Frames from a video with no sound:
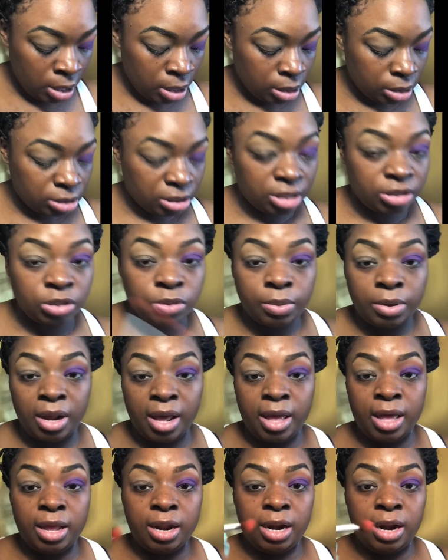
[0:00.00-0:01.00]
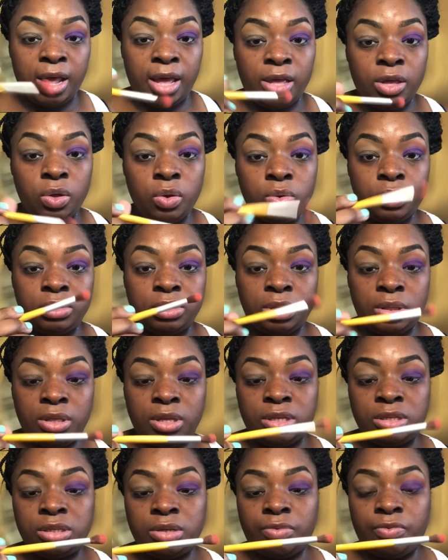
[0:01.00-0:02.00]
So I just went ahead and I used
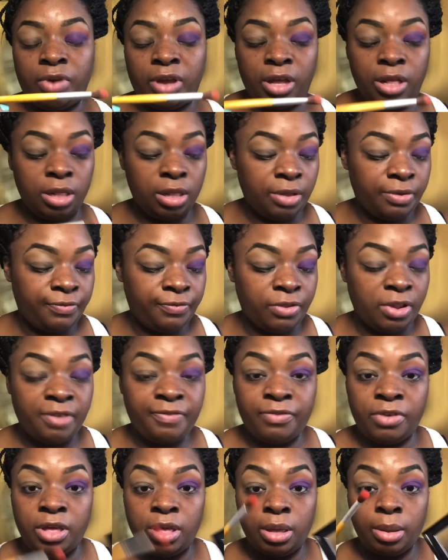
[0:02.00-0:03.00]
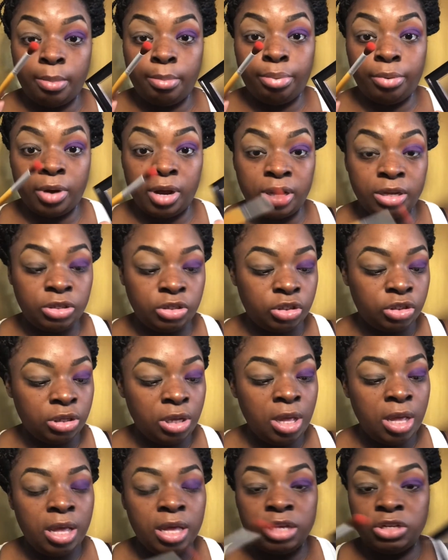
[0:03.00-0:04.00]
this regular fluffy brush.
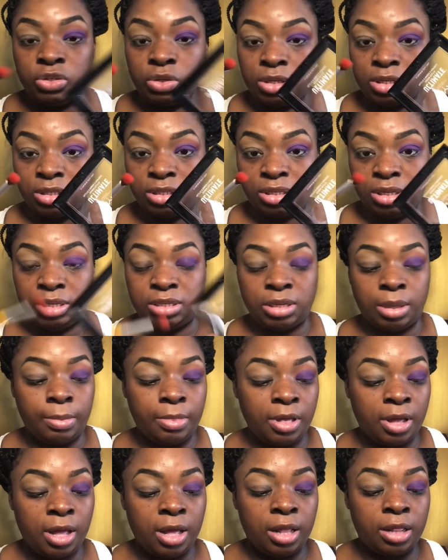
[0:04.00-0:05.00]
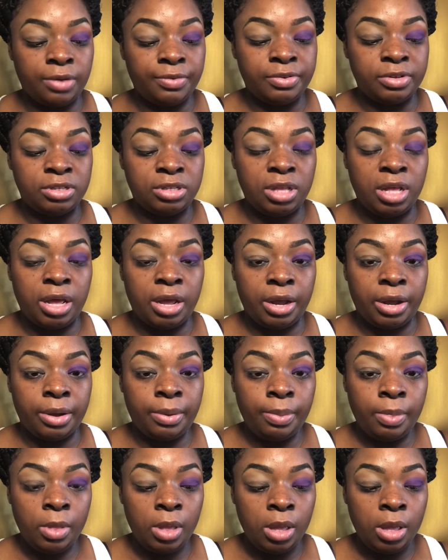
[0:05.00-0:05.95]
As you can see, some of the color is there.